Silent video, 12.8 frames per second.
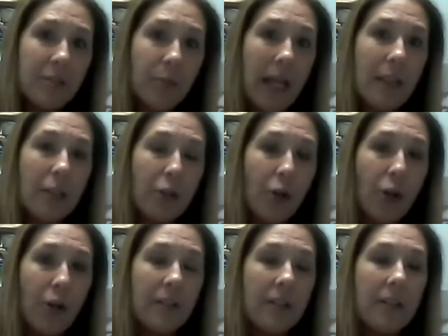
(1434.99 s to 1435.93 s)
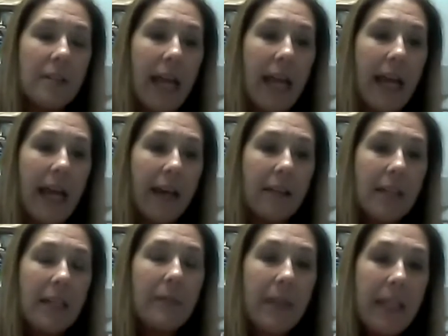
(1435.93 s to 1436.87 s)
So I learned that
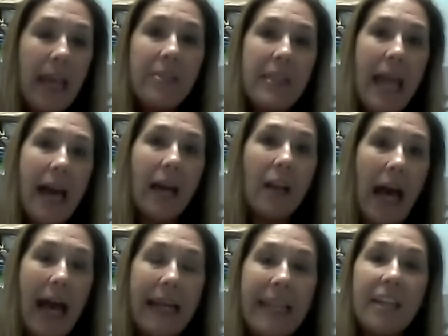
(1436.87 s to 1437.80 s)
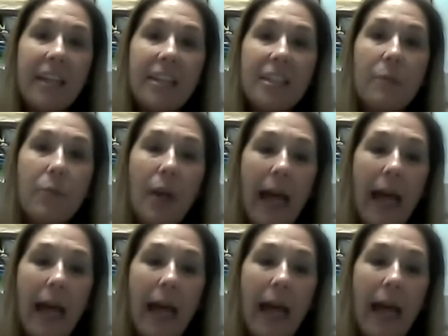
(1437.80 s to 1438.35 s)
in that I needed